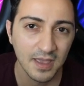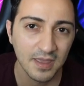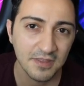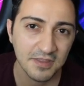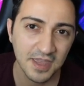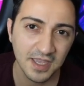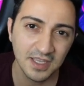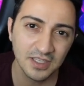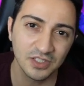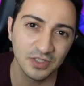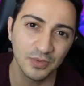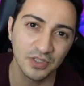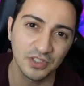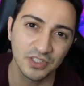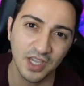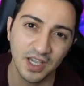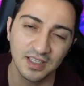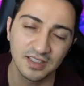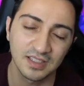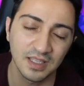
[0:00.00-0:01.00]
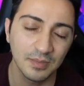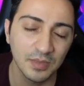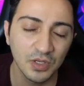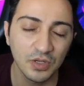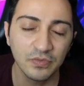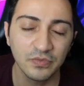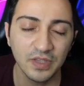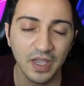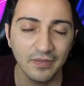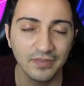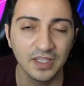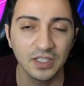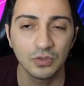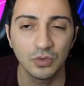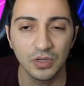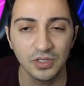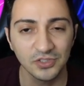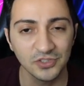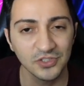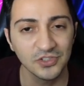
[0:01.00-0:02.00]
Thank you so much guys. Let me know if you have any
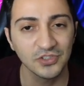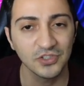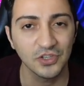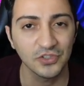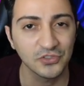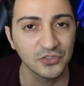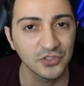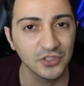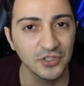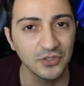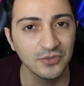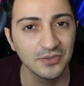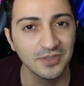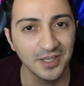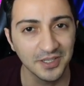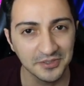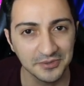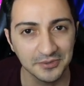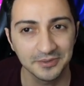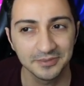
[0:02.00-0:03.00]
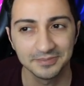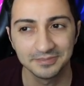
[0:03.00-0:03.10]
questions. I'll see you in the next one.